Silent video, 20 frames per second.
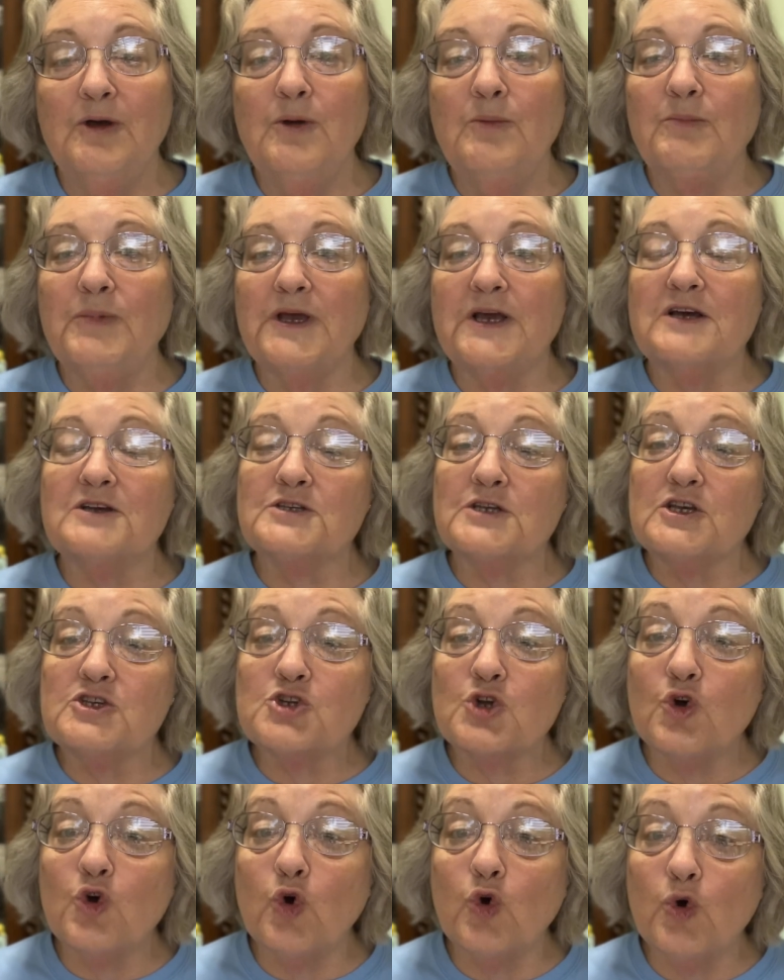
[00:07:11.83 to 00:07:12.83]
Because as
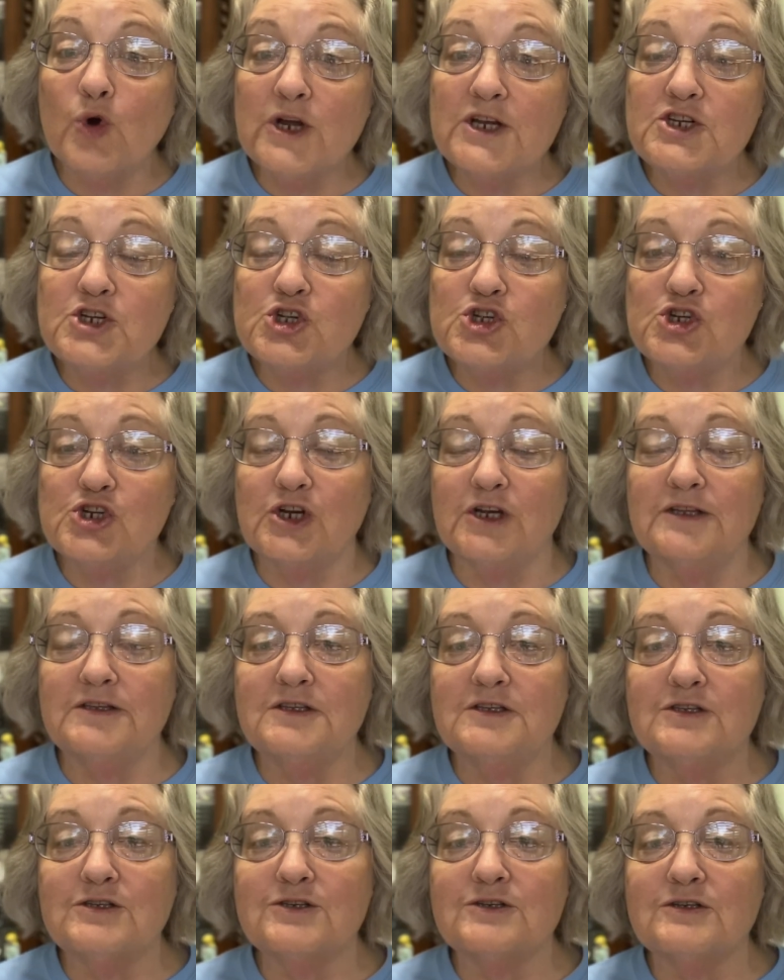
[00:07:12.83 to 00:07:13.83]

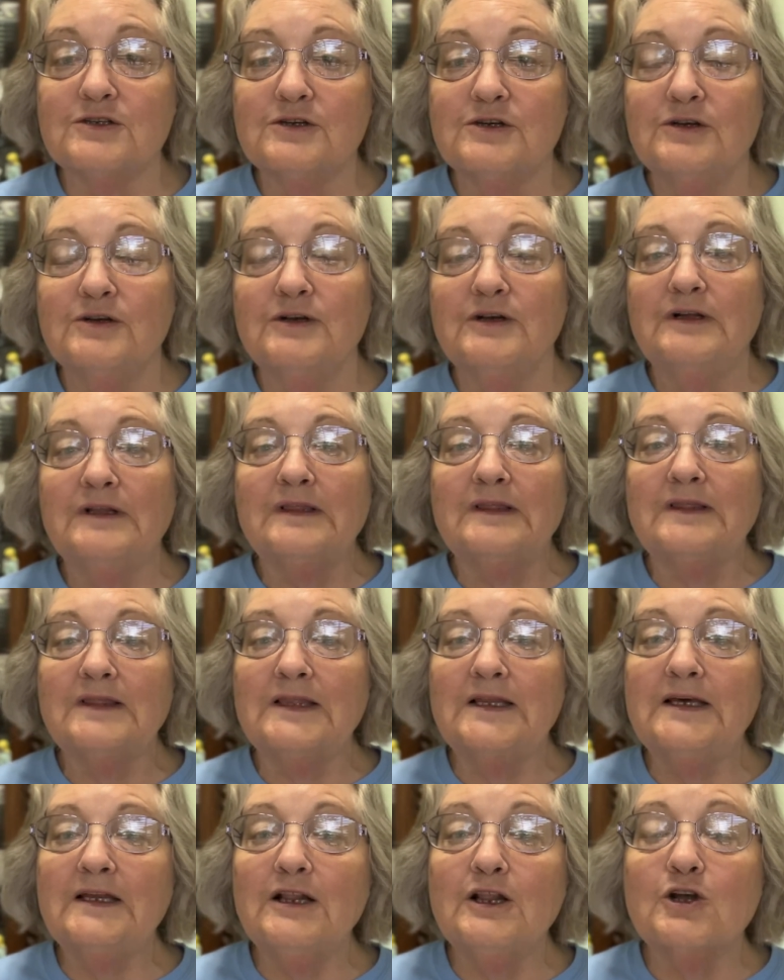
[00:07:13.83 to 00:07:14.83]
Christians,
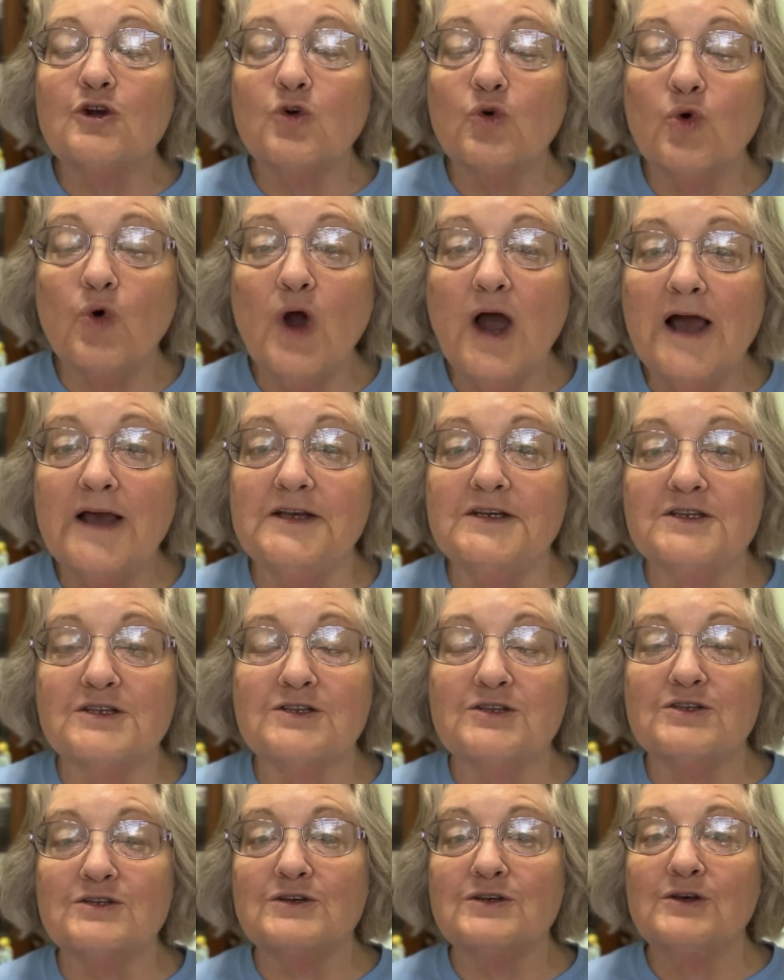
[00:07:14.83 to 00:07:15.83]
little
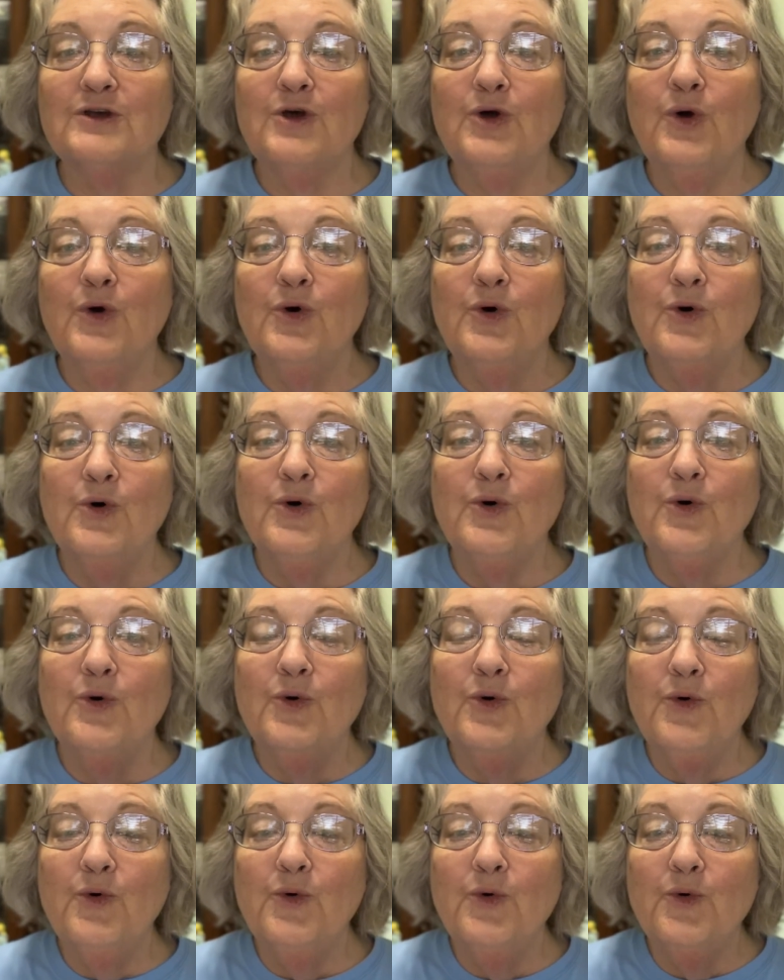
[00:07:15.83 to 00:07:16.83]
Christs,
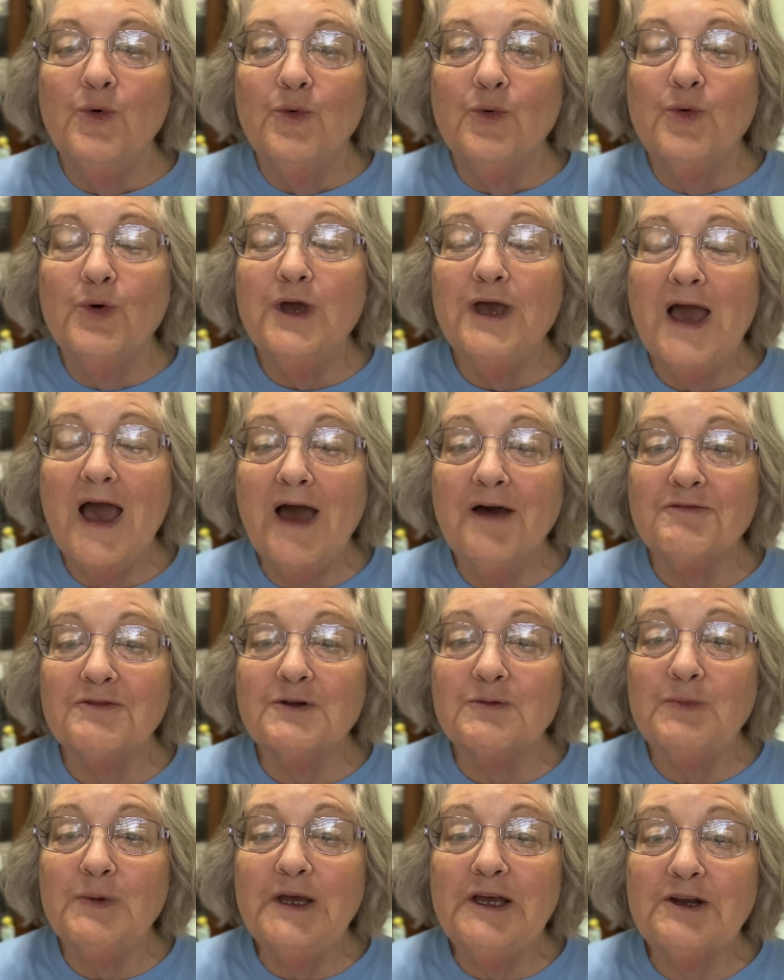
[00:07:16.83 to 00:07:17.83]
we have to
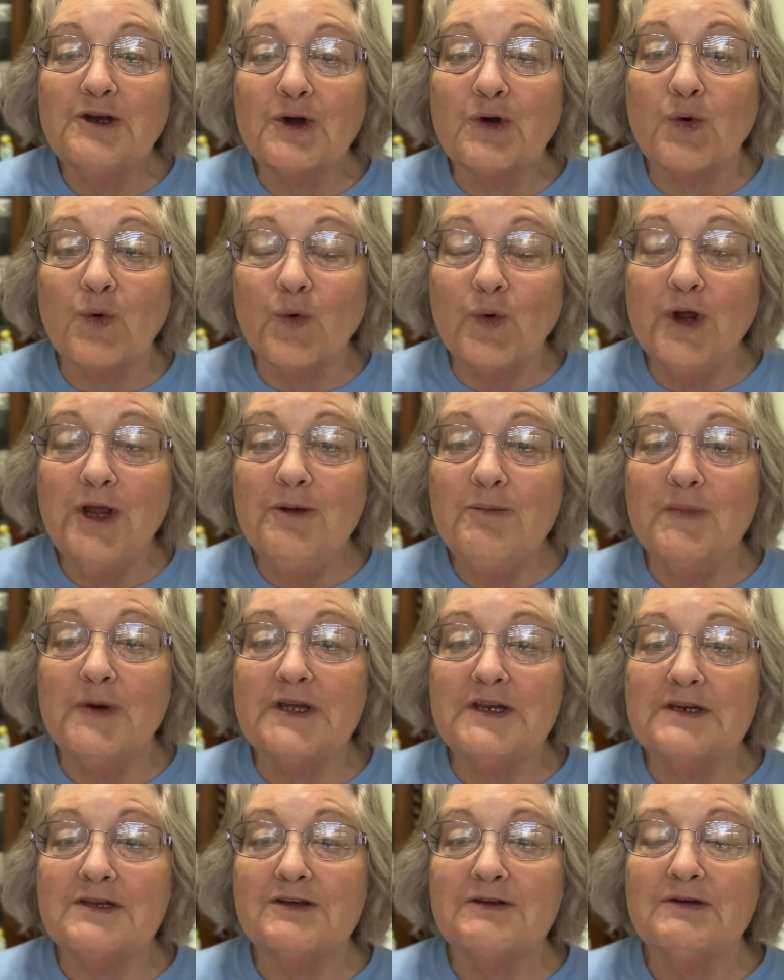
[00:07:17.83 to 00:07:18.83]
be in
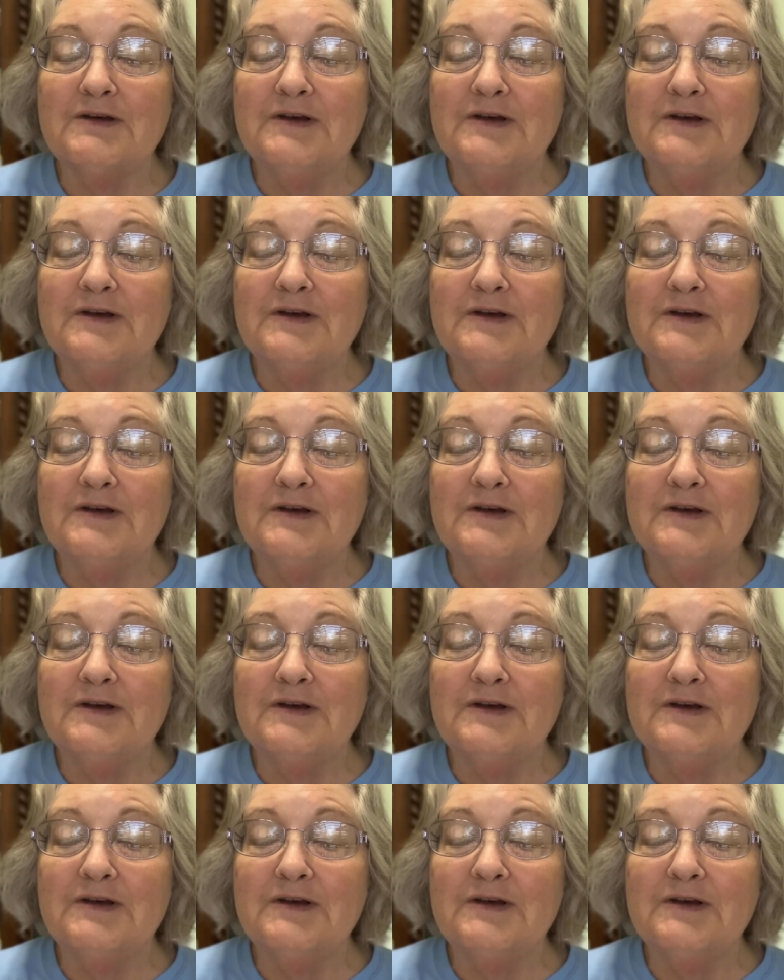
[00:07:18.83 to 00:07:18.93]
agreement.